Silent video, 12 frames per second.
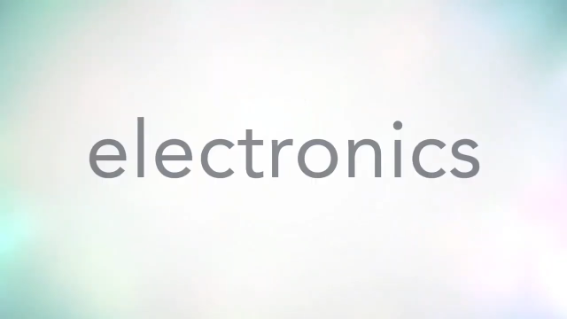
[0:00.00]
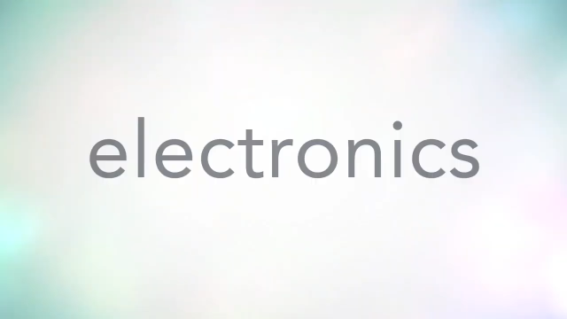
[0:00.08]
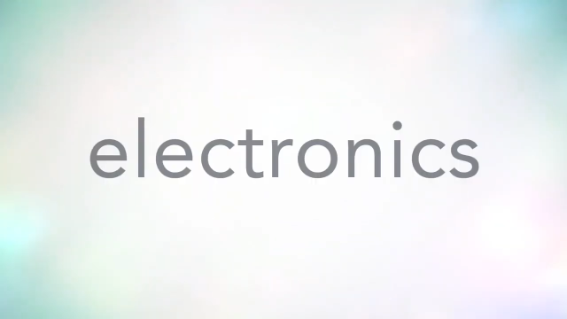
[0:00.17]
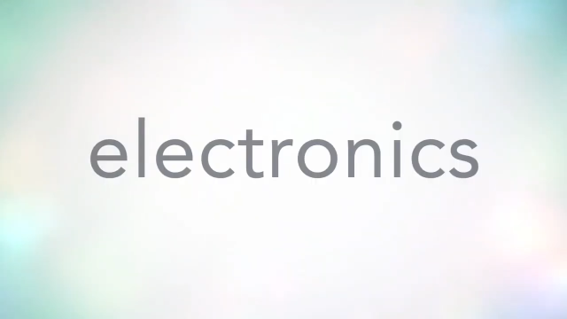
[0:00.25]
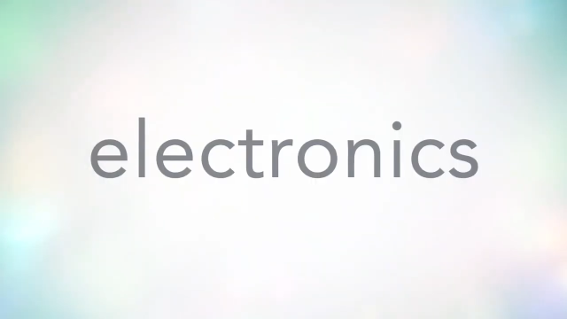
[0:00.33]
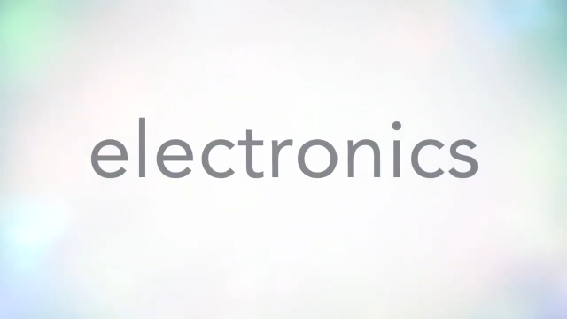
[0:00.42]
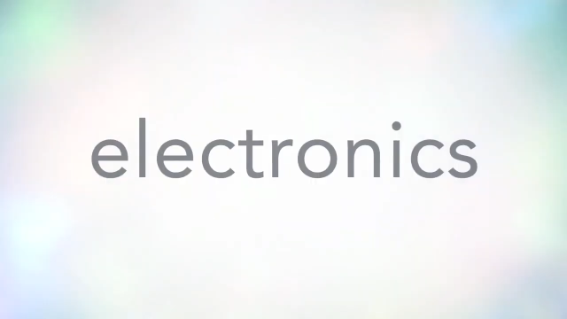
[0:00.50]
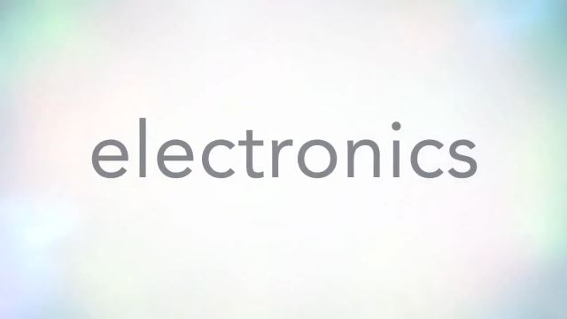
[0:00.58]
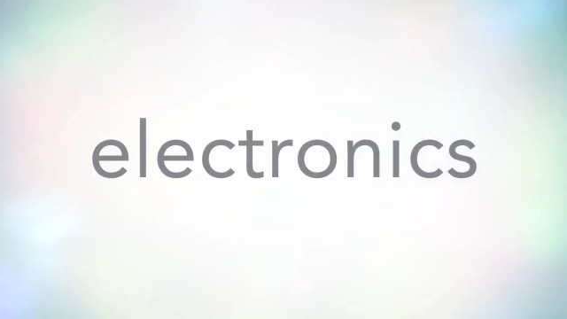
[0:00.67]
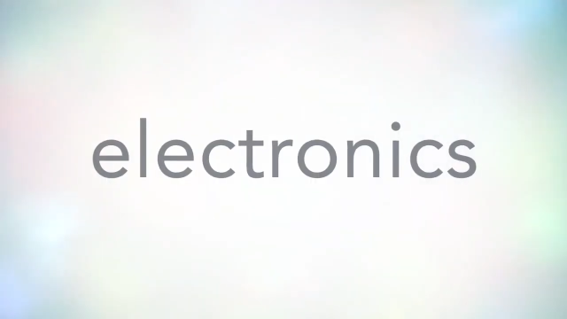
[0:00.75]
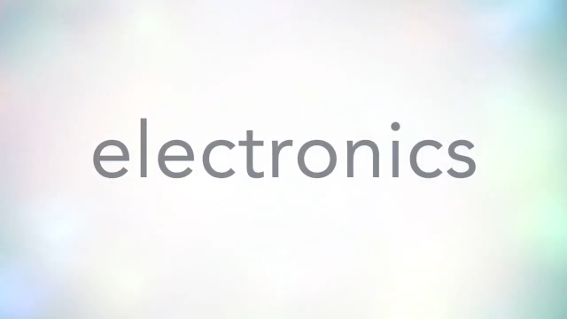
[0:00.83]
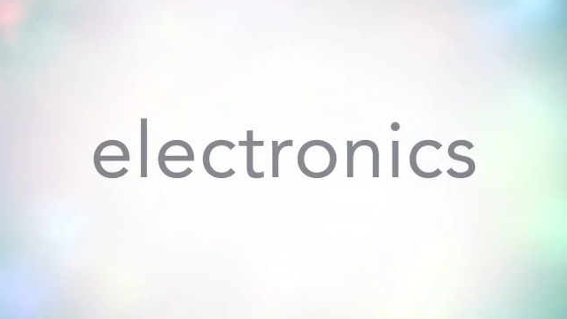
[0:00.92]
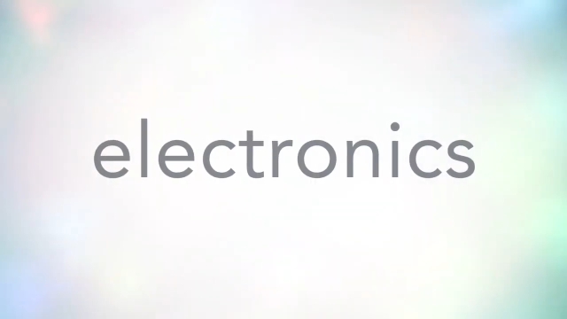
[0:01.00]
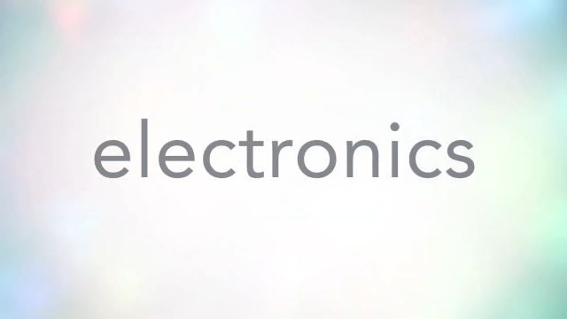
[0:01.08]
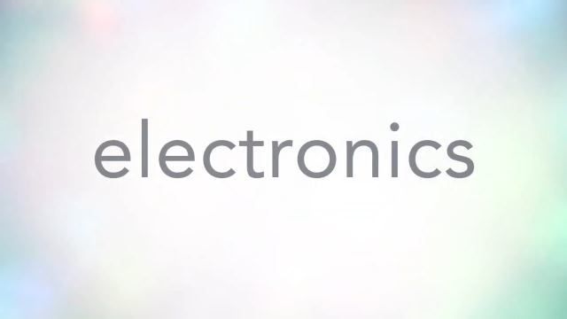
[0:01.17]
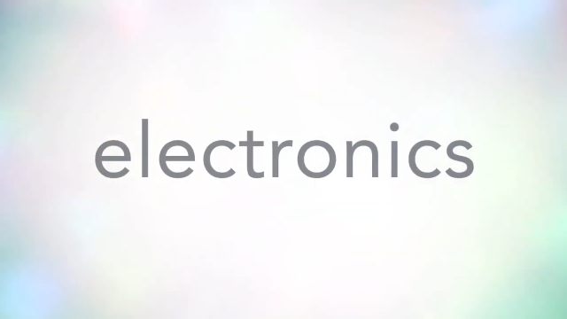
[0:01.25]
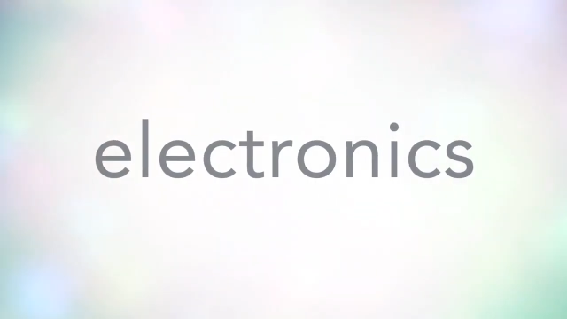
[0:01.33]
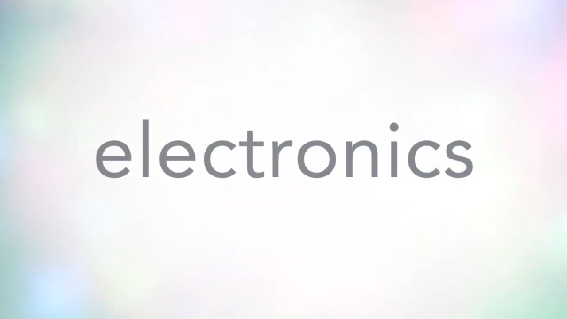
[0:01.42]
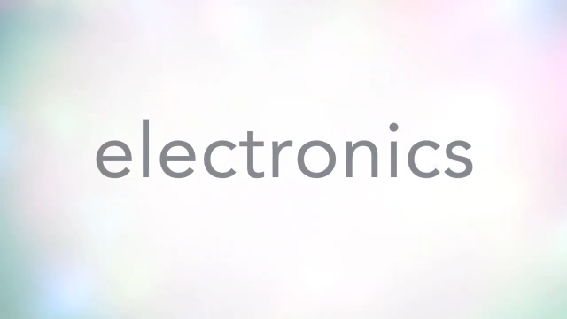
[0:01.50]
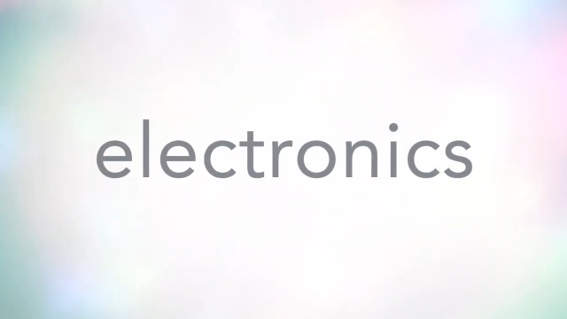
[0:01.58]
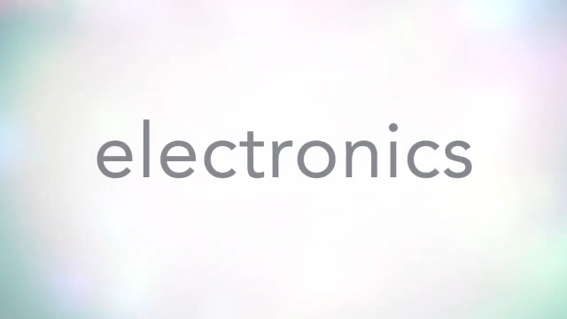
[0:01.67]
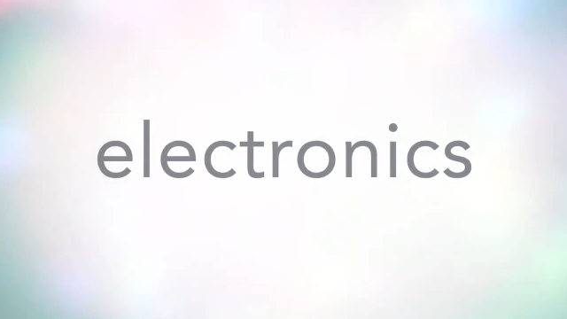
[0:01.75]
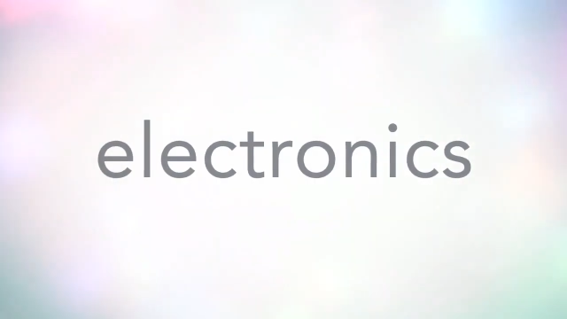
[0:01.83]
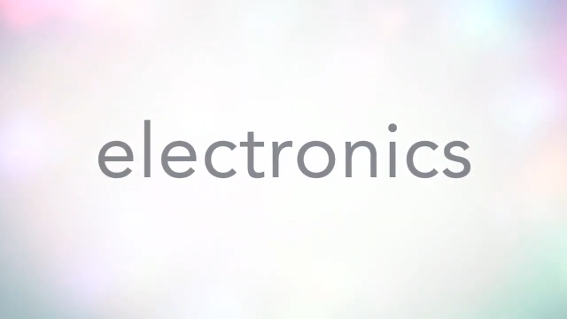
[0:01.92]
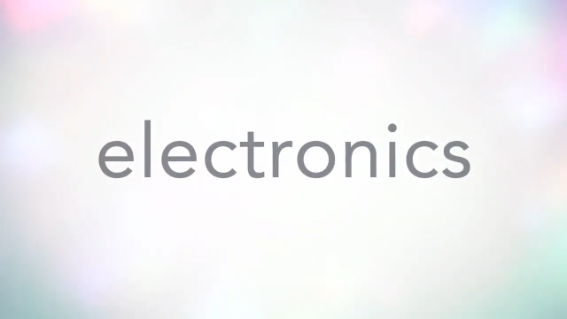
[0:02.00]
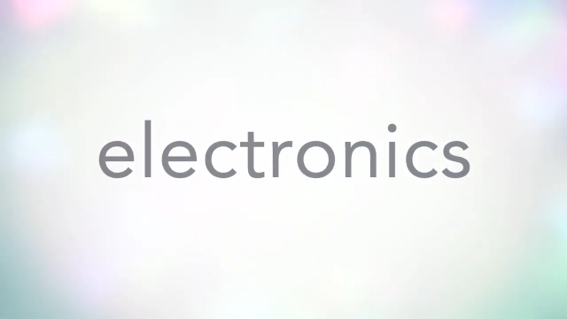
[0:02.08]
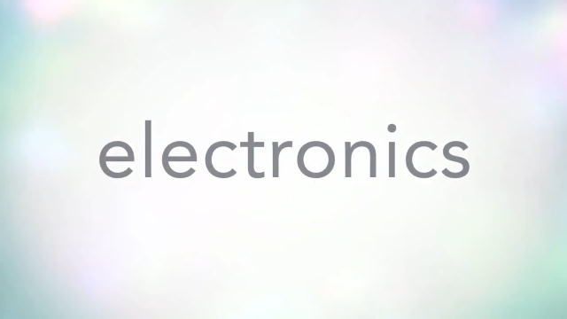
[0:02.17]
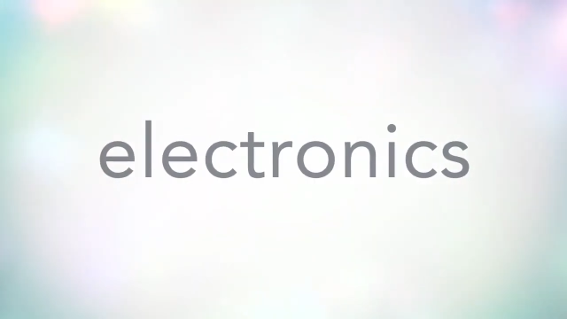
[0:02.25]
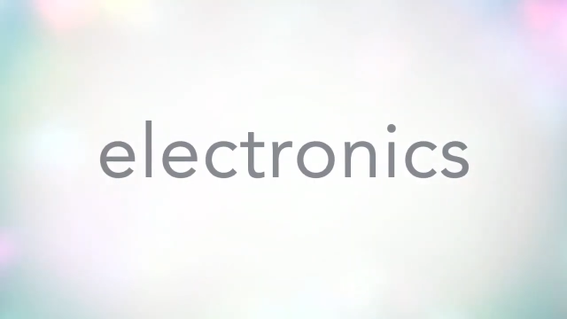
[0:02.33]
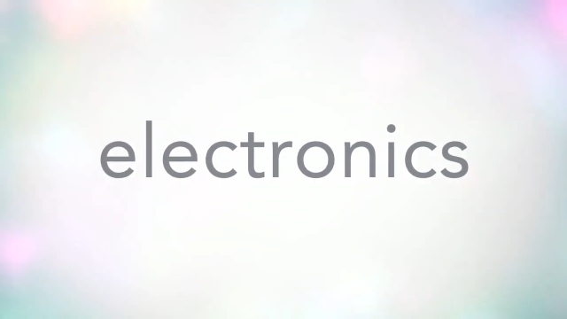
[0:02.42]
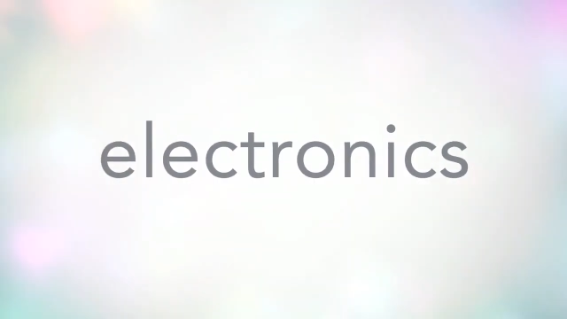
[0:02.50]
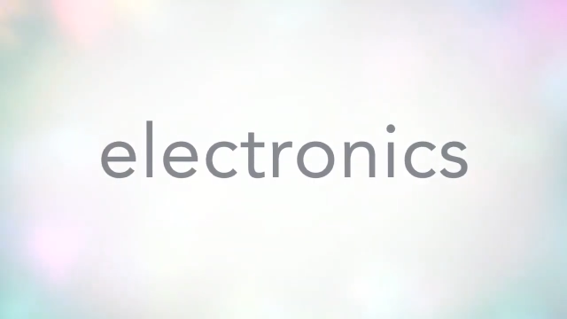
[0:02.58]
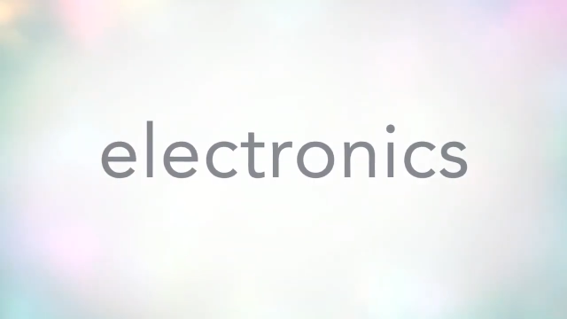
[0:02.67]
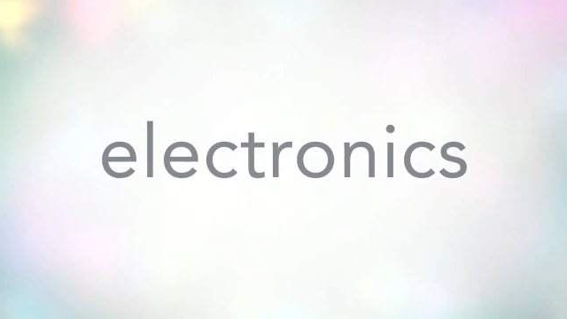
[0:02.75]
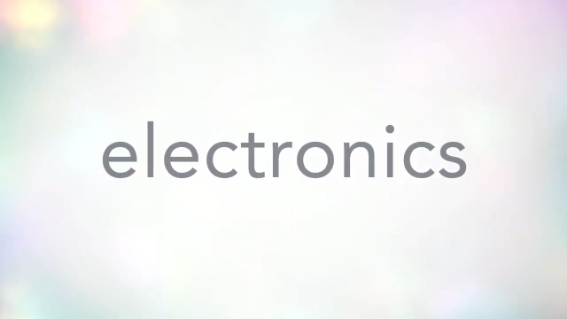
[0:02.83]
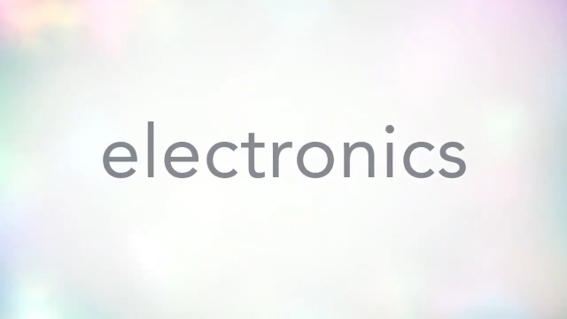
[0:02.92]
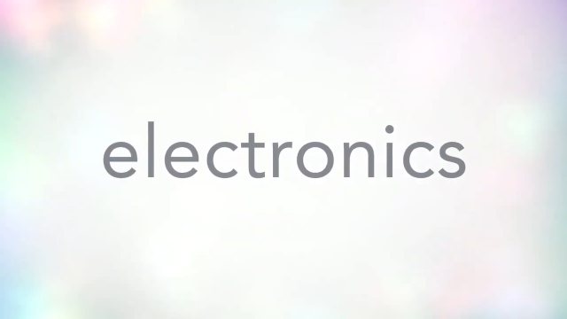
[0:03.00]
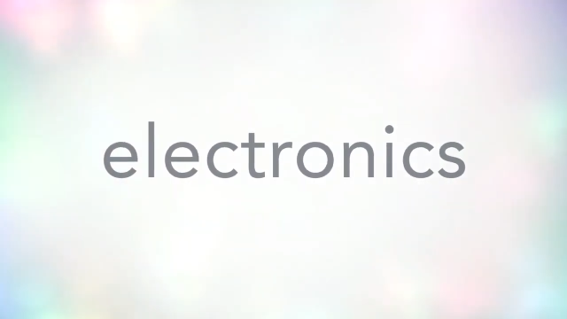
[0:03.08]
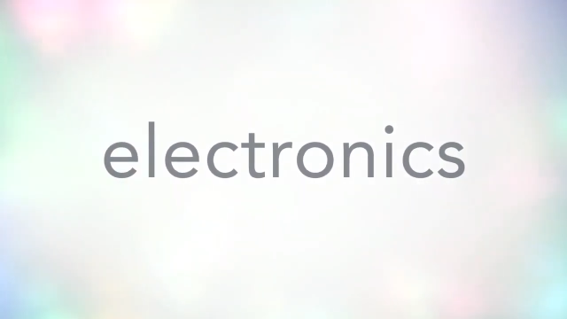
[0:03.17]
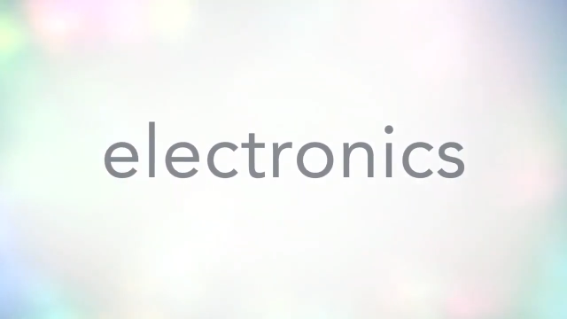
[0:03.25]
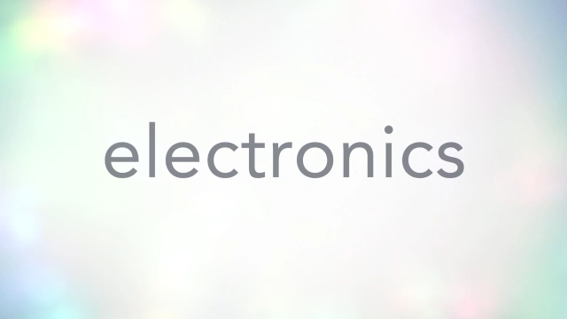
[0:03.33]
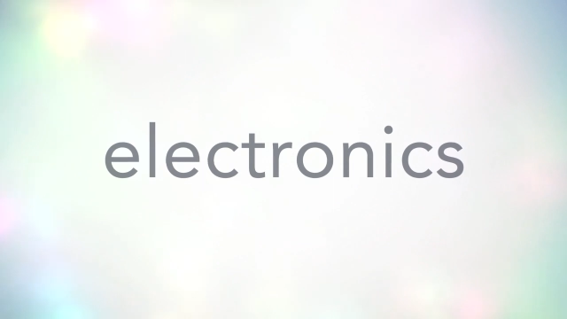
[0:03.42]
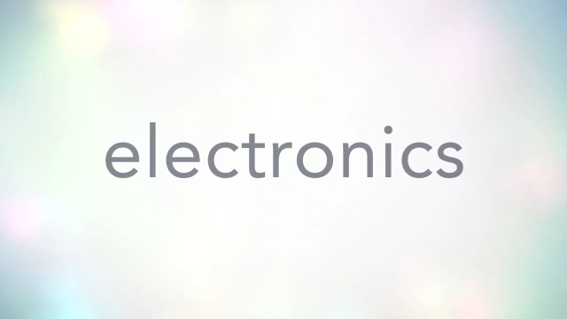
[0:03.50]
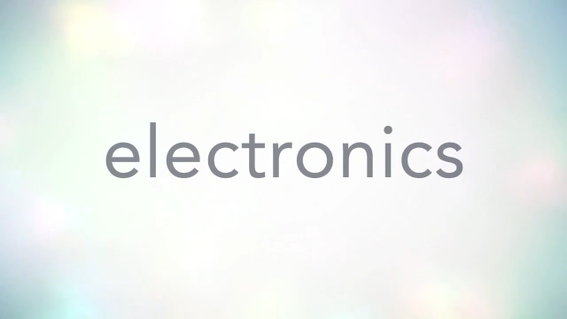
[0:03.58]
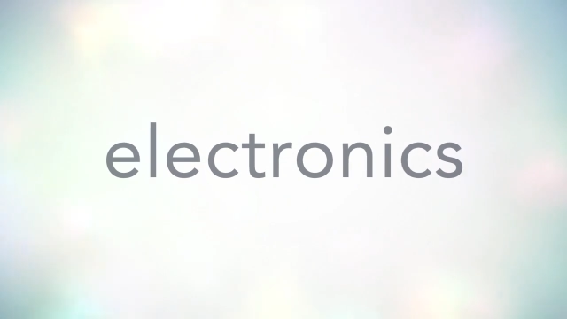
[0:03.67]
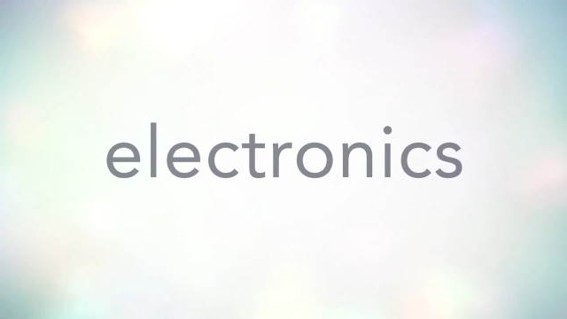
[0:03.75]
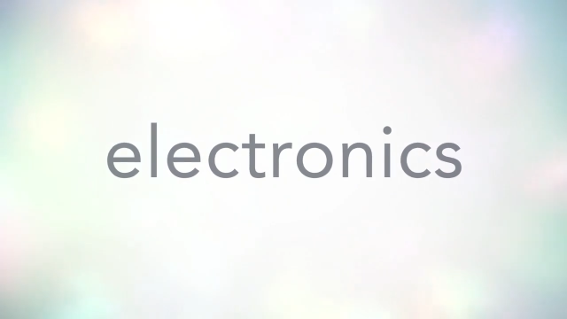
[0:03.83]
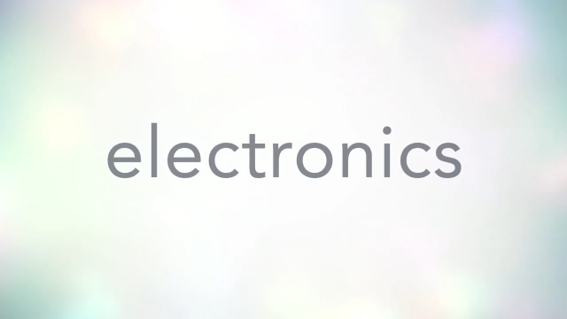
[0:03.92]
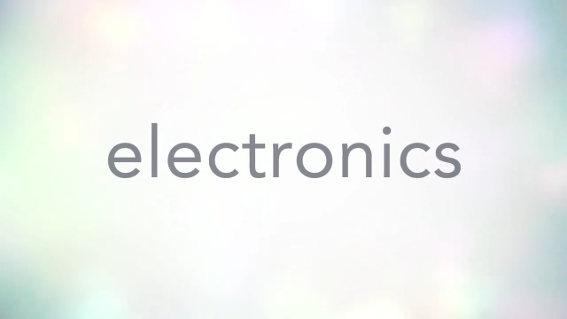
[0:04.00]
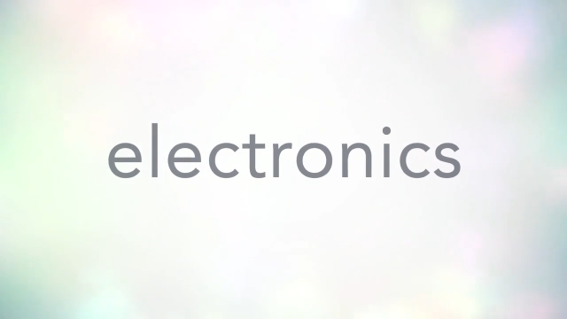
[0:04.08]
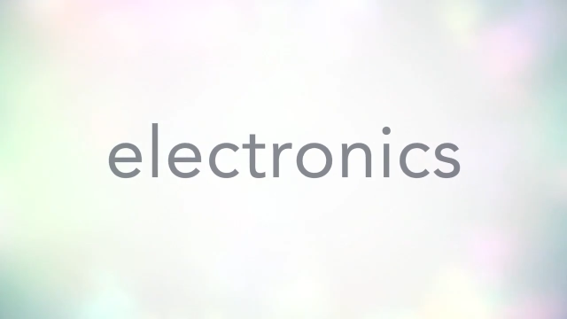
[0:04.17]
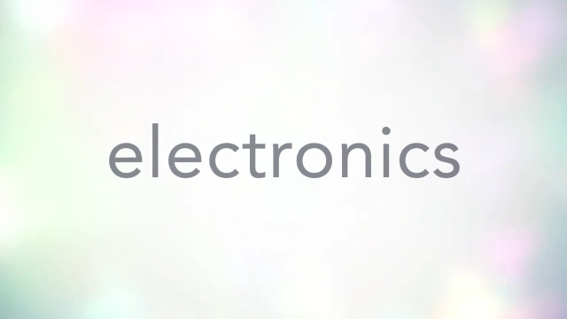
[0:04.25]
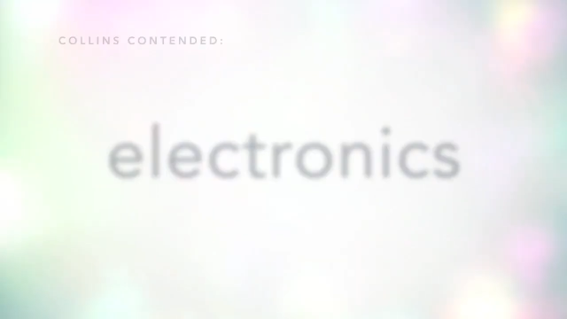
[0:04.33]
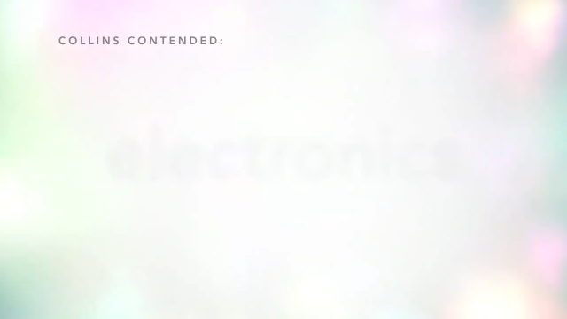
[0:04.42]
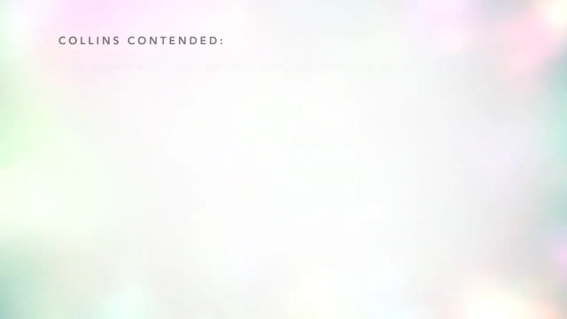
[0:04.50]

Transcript: No face is visible, so there are no lips to read.